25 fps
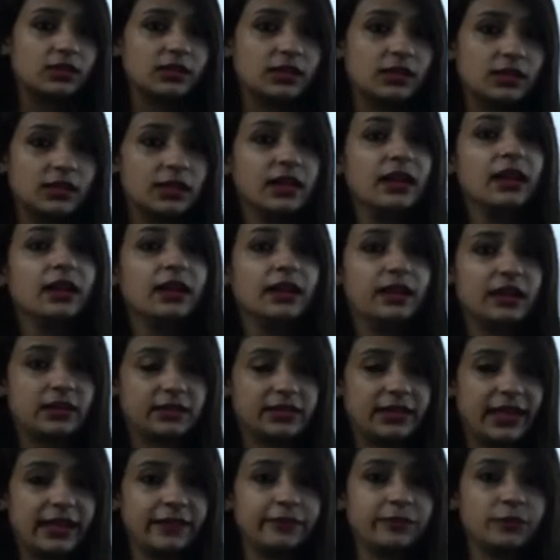the
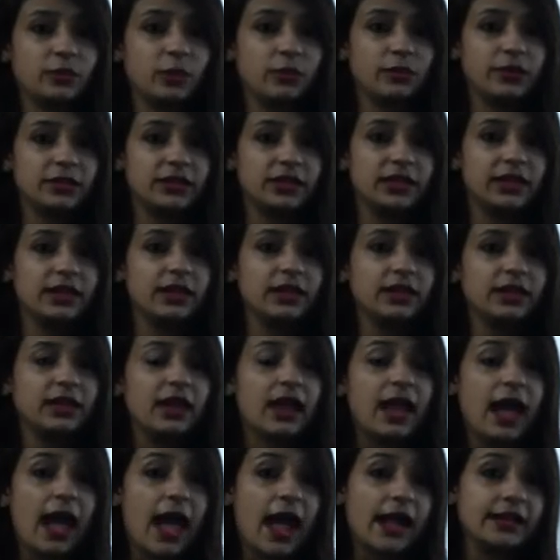theft over there,
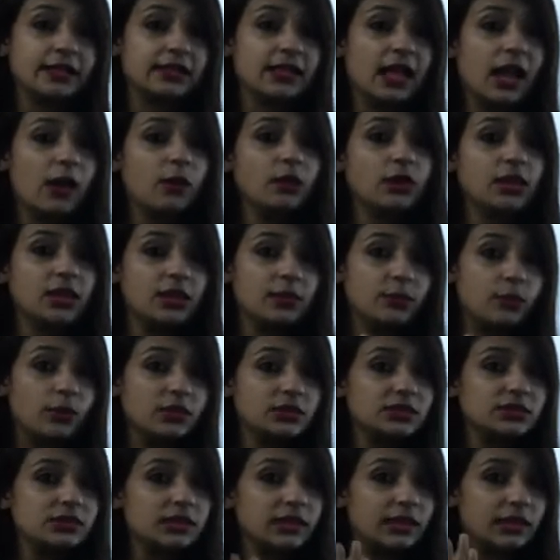and now
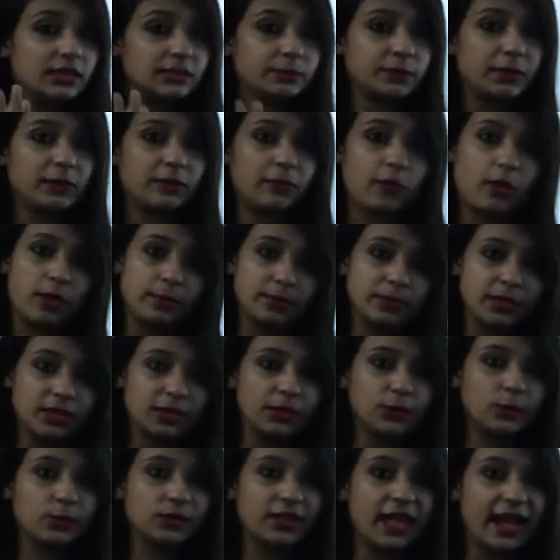he has performed the
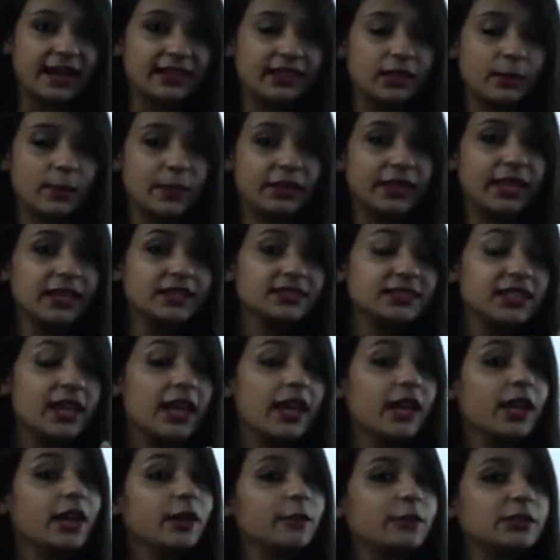loot activities,
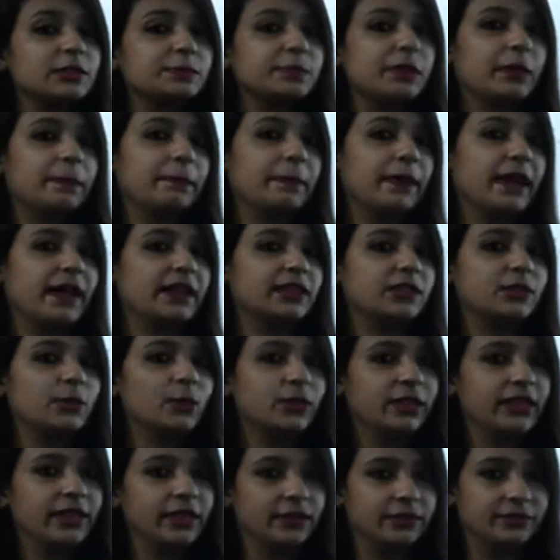he was prepared to
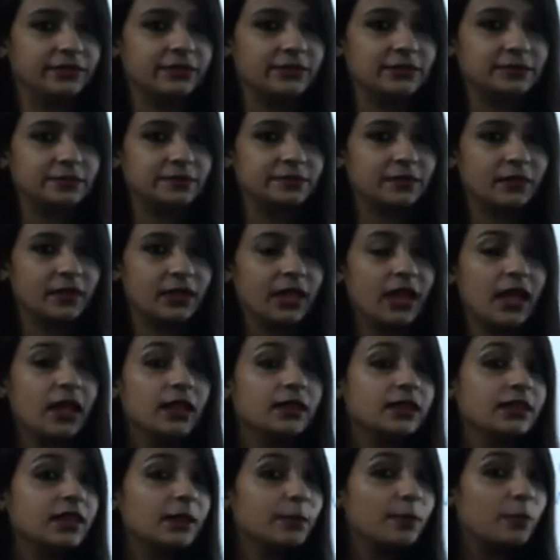leave.
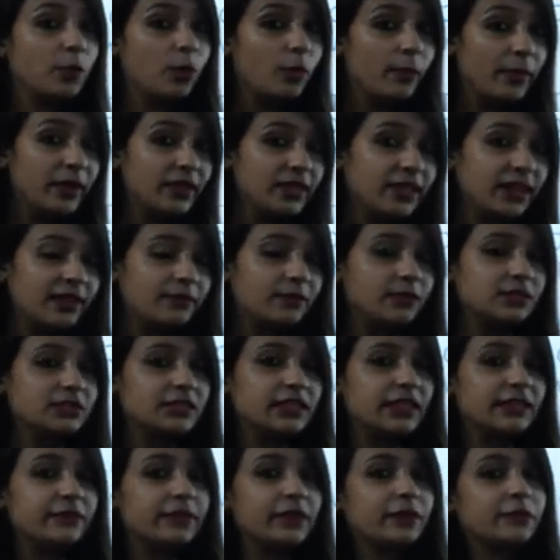The moment he was
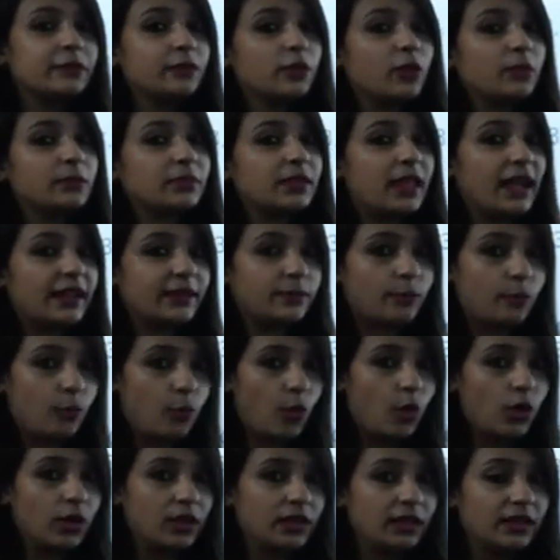leaving from that
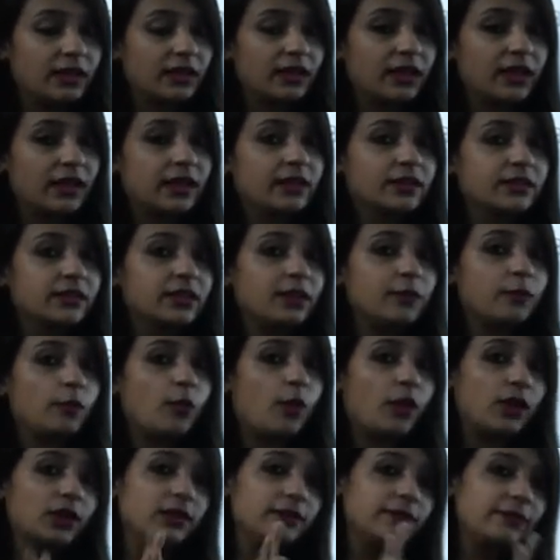wall, the
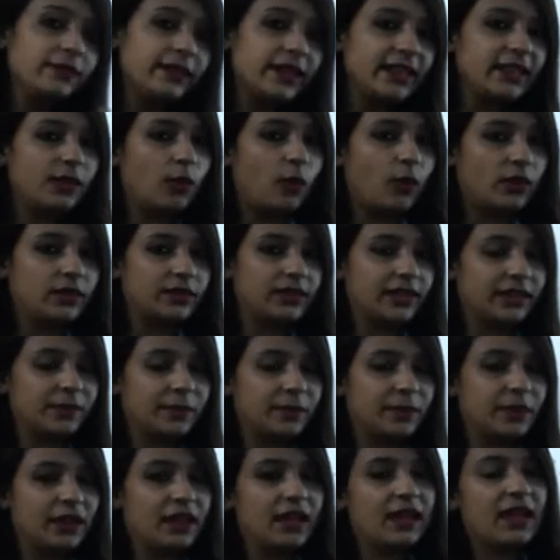wall fell on
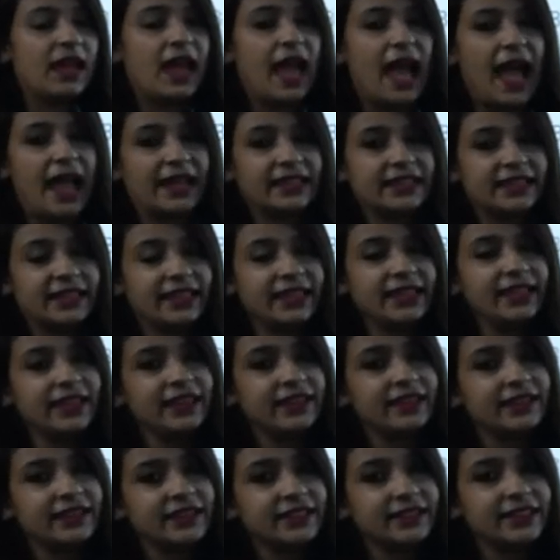him and he
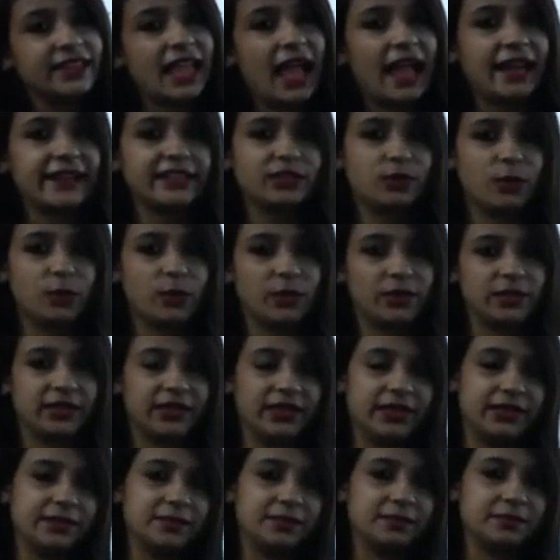died over
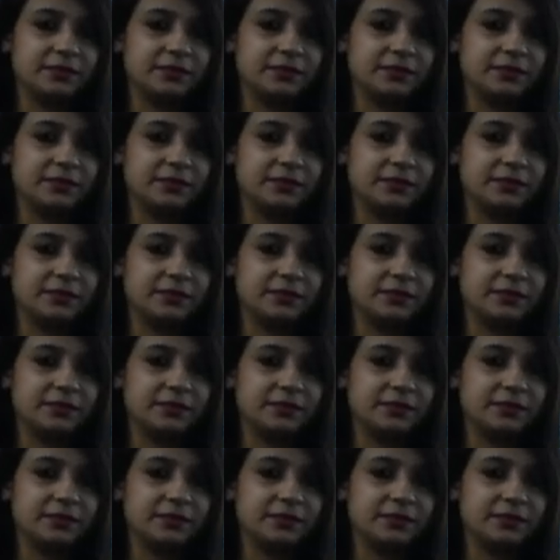there.